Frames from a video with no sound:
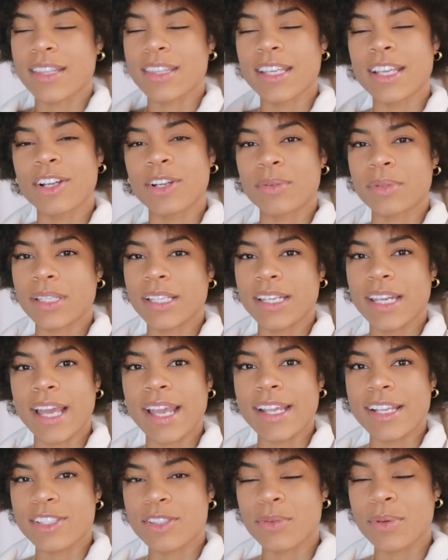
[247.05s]
i think are really
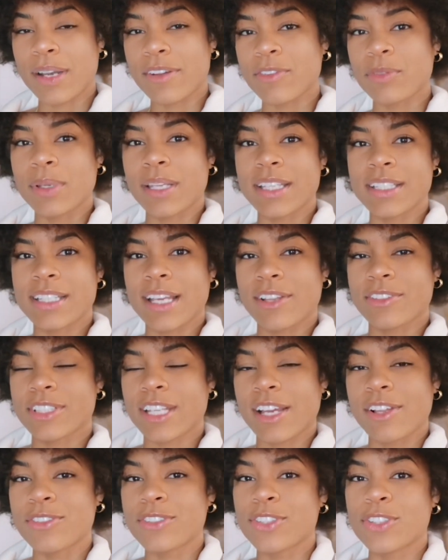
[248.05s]
nice whenever we get
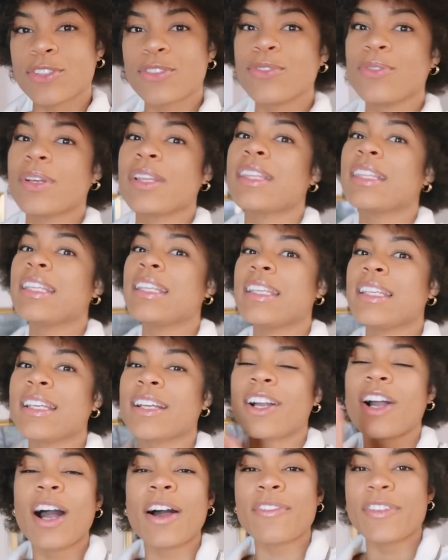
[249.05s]
downtown to the
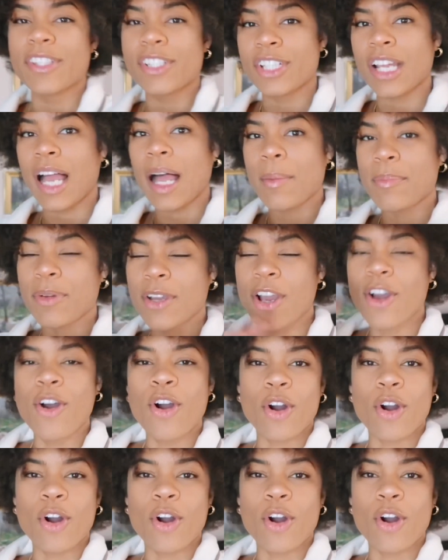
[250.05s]
coffee shop